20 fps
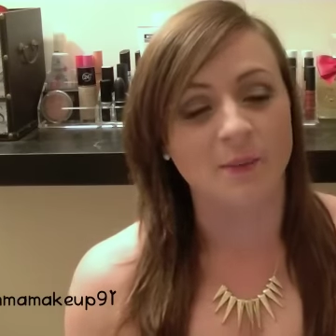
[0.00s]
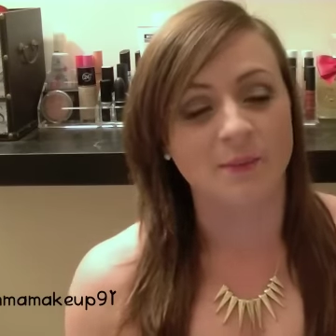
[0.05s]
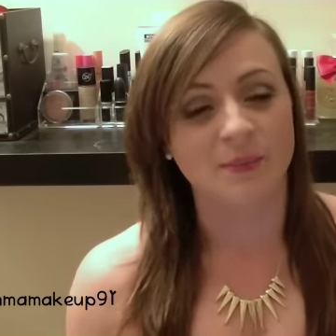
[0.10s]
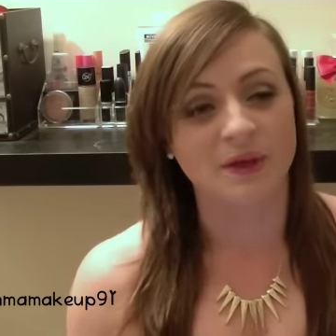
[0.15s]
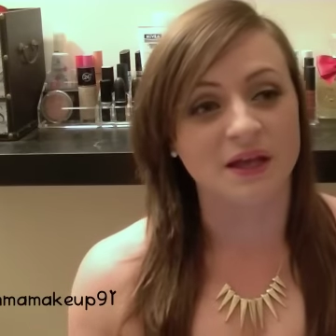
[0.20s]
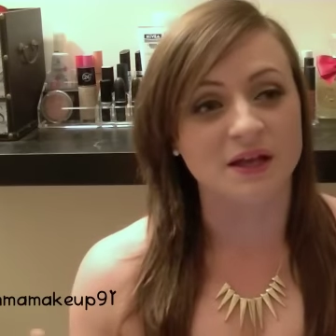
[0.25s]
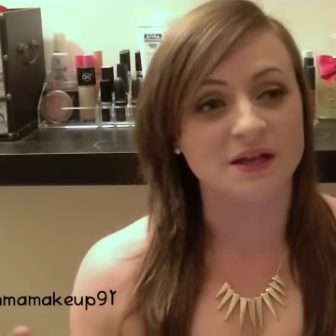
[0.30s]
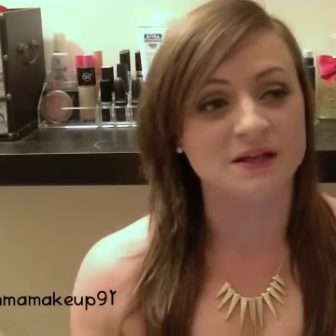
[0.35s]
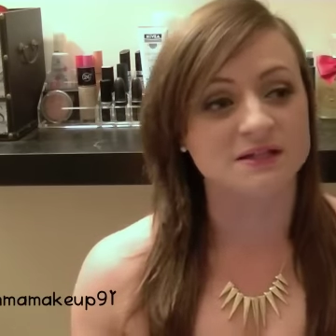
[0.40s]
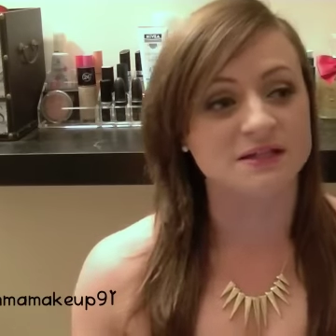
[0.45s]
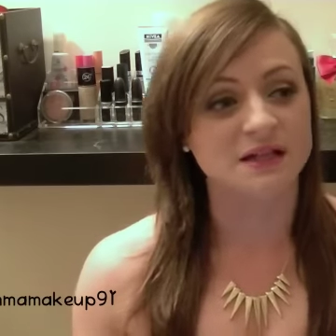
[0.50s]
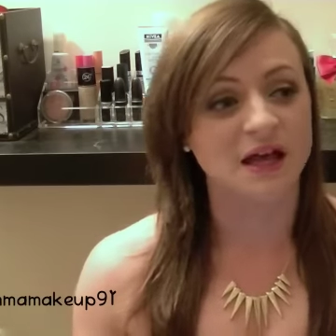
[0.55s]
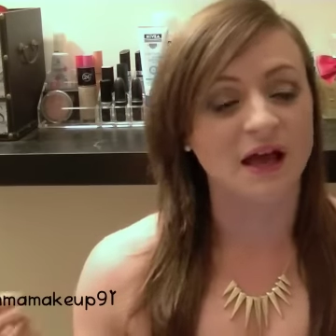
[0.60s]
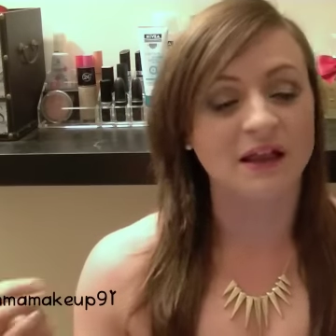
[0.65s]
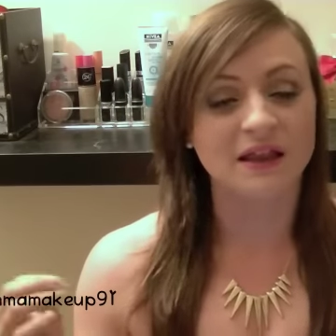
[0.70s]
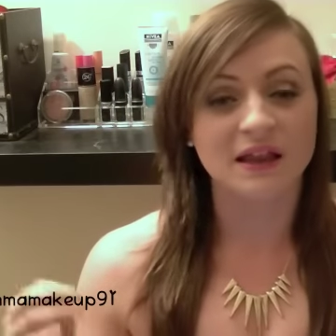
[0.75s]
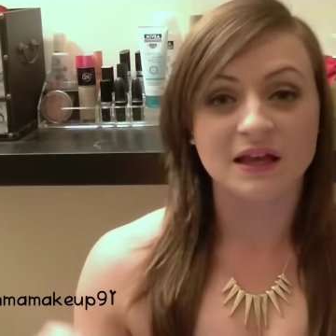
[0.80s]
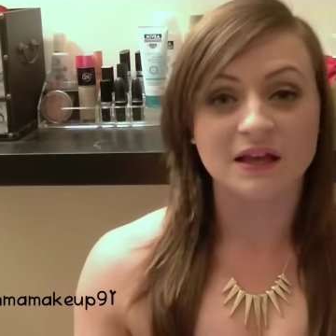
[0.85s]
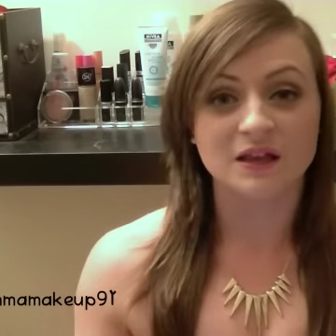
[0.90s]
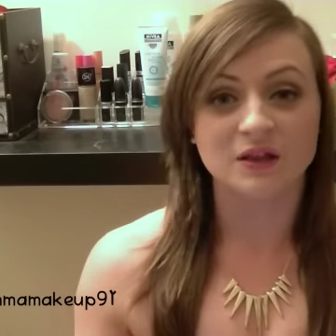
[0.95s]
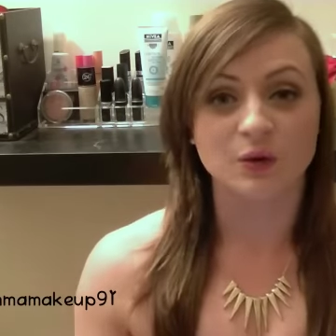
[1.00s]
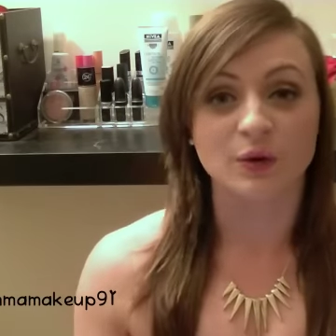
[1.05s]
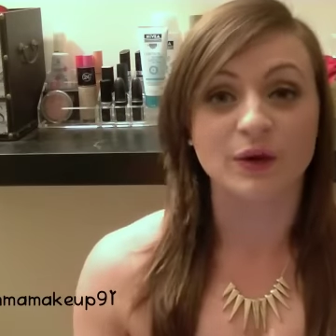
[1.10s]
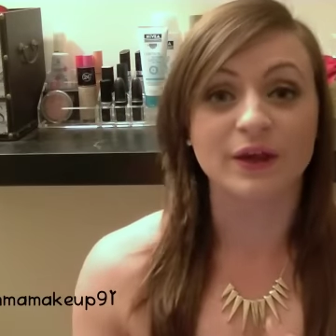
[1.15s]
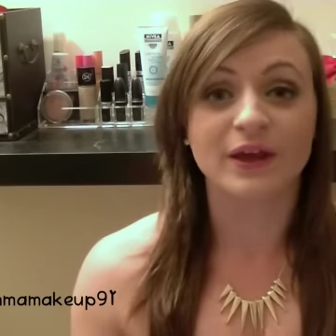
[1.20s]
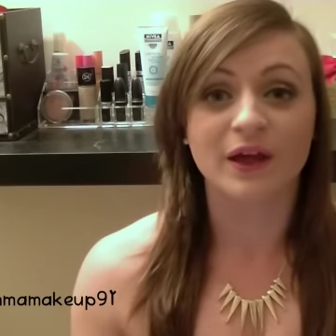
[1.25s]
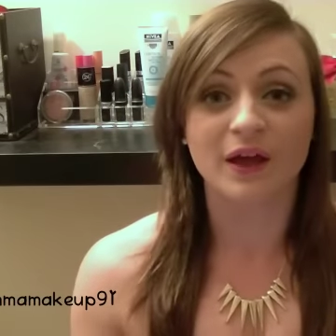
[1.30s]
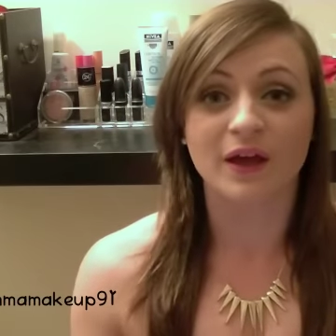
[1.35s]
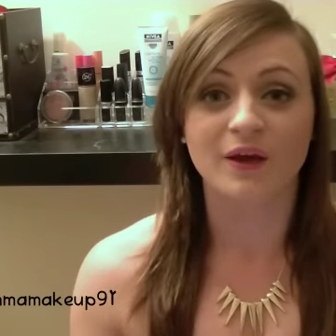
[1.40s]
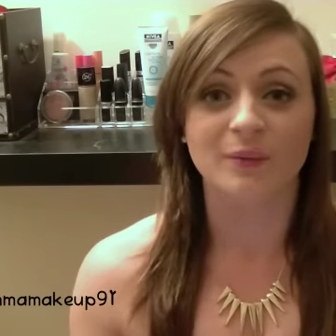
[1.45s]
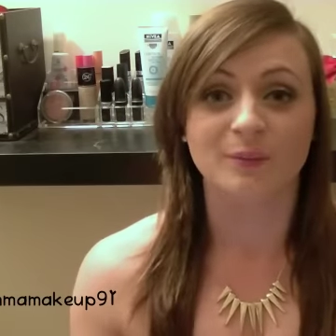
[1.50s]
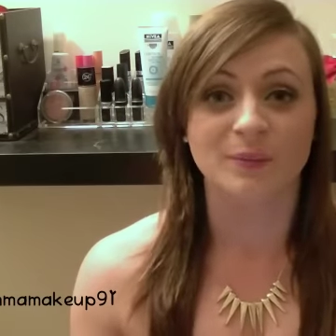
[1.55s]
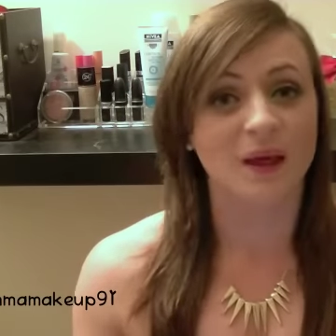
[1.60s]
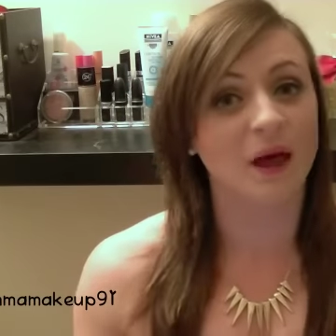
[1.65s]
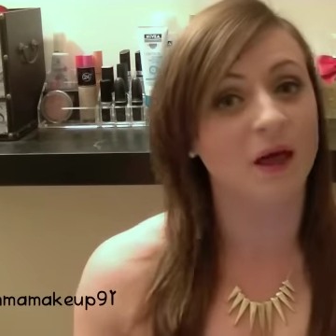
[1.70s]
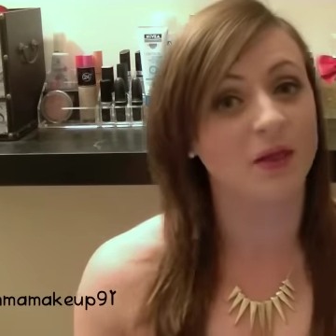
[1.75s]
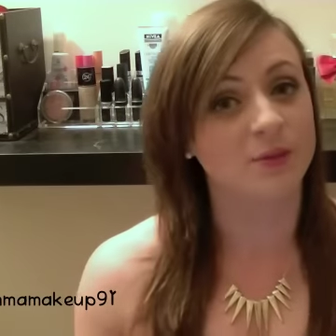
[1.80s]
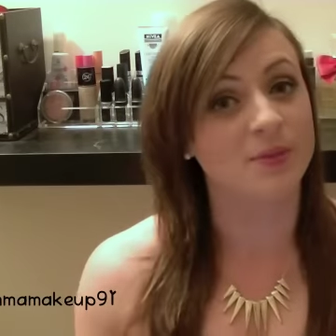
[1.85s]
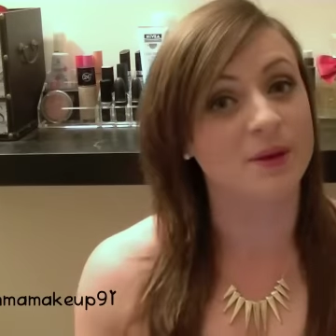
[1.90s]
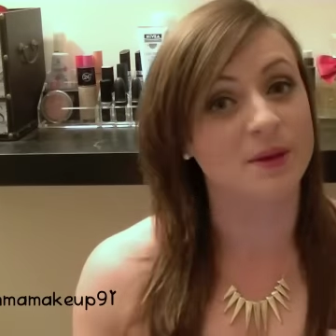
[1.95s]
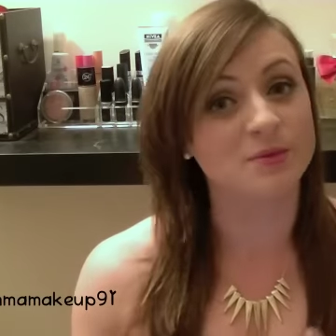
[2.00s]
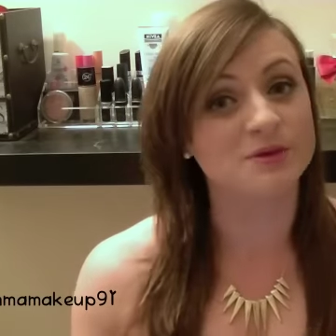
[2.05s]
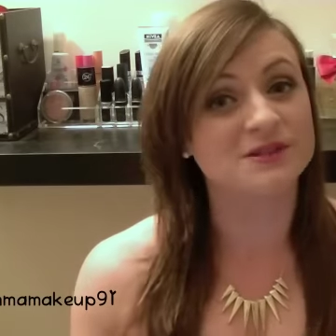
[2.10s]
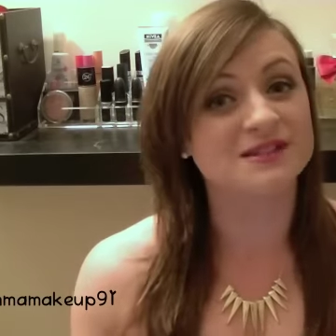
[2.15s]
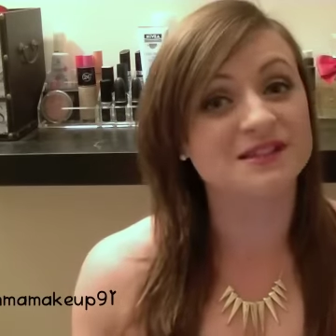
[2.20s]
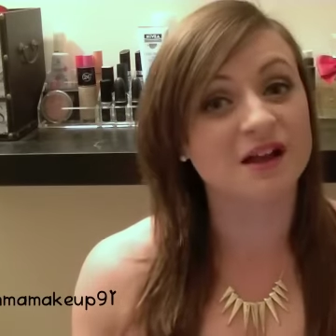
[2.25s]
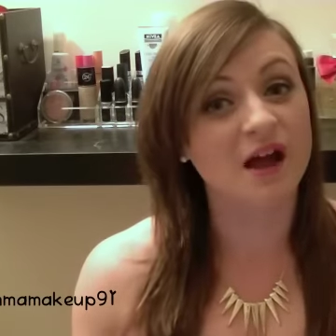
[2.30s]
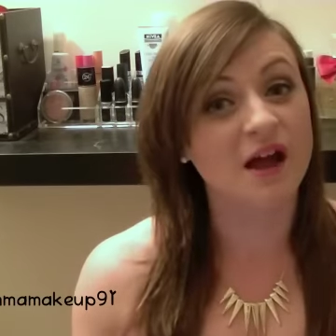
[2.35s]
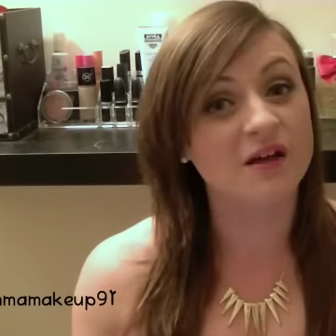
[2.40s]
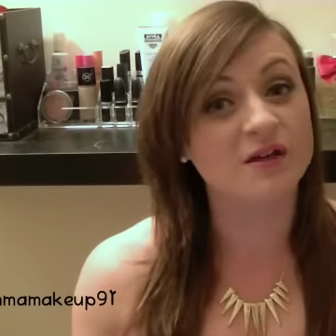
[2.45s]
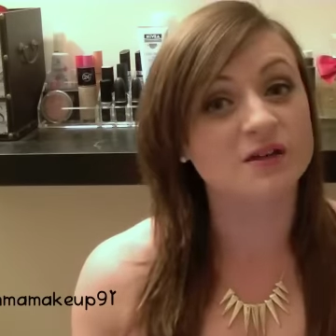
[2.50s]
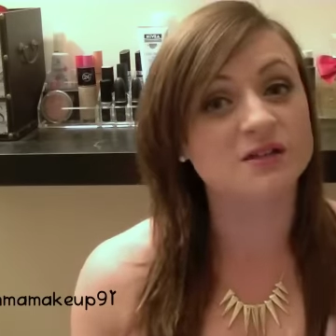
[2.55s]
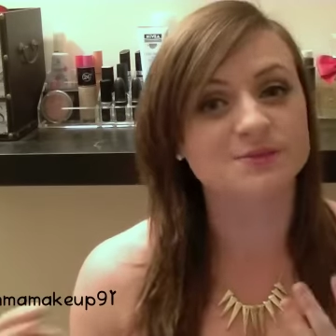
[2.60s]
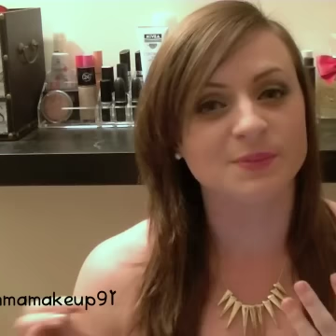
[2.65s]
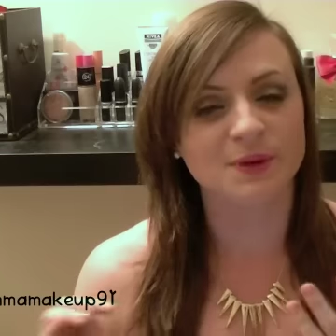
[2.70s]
because I like looking at her, other people's styles,